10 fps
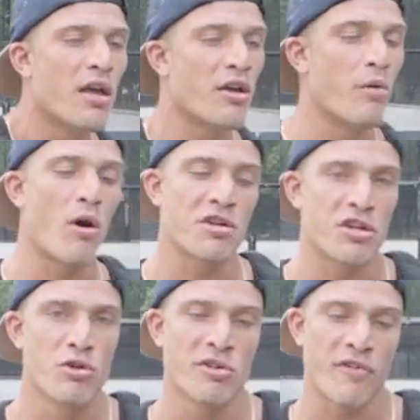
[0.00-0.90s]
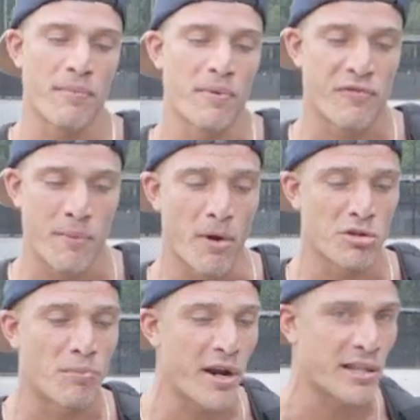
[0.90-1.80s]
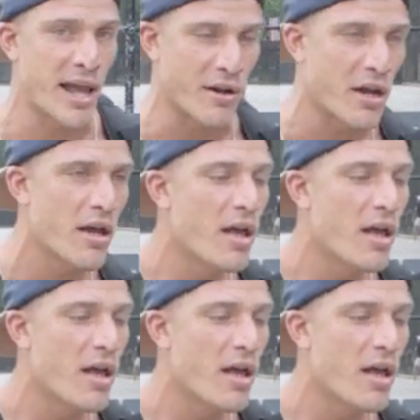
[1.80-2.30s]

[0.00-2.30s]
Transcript: You don't want to just use it for, for muscle breakdown.